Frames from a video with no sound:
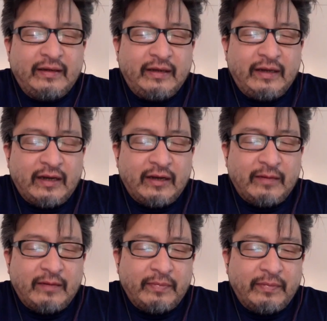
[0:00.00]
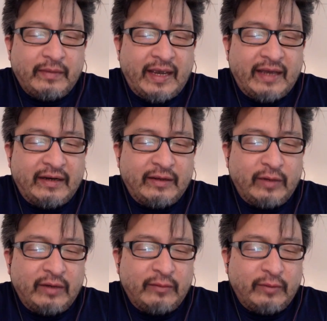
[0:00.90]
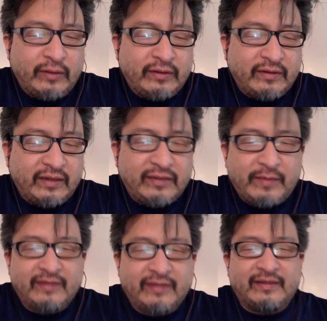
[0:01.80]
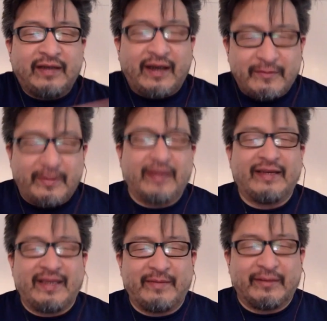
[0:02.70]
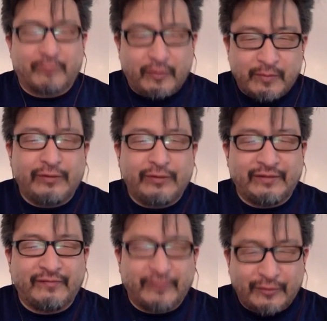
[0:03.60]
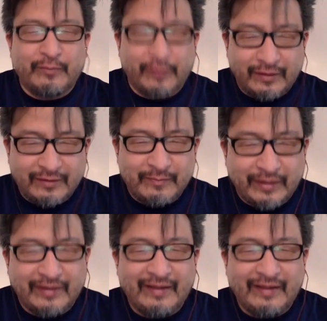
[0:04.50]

And I wonder, not to make this entire pandemic a promotion for your book, but